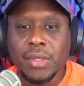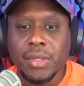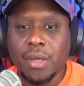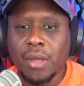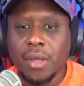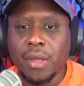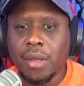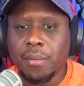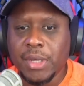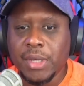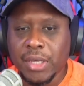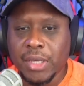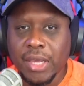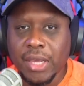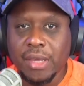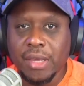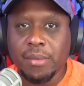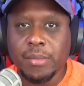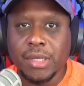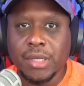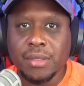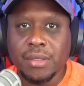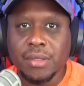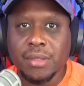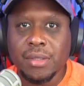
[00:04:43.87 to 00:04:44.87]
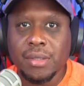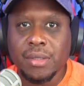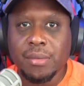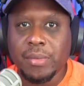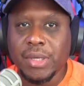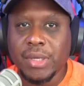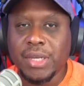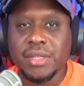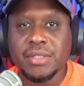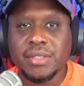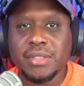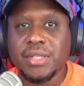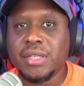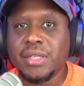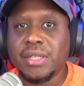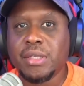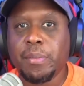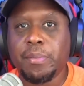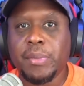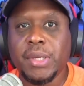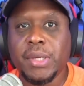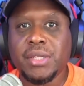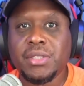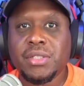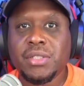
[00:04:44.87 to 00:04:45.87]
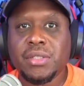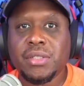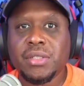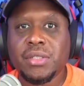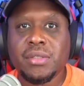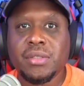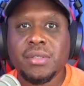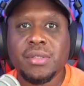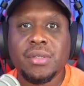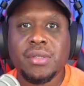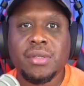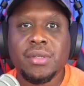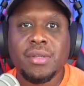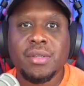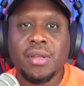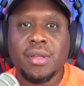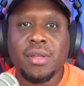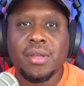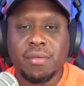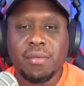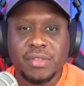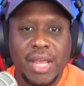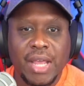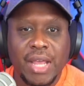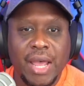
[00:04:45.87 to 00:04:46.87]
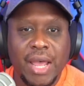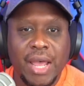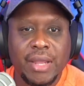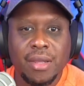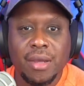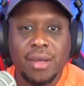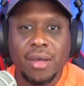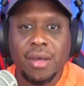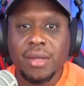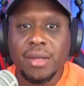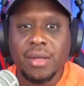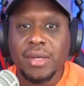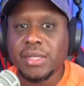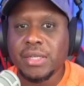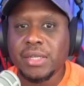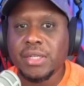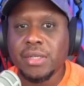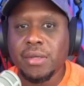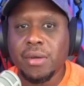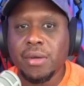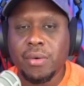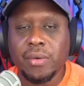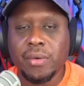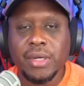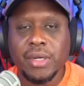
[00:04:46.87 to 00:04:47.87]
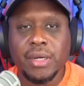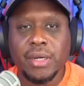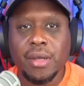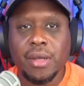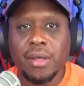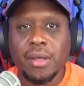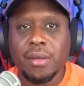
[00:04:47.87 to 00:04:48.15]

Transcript: Akima, because there's a picture of Zion actually holding